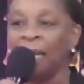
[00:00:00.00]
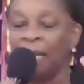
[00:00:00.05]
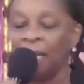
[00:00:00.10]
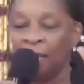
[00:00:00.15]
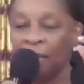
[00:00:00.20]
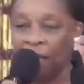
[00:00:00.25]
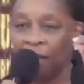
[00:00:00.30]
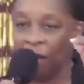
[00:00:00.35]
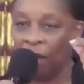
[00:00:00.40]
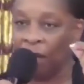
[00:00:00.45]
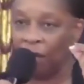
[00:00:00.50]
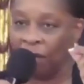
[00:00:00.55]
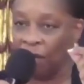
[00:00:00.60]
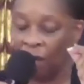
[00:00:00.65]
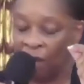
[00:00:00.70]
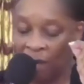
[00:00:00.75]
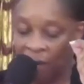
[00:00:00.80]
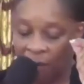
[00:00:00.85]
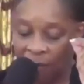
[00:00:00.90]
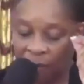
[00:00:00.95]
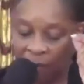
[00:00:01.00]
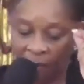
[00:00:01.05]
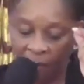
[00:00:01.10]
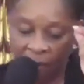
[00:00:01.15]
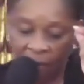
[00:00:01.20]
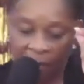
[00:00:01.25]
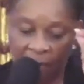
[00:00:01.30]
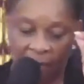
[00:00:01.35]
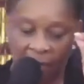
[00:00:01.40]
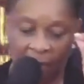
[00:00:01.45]
is a God of
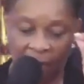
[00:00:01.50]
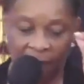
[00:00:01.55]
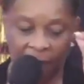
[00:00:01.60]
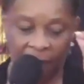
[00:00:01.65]
love.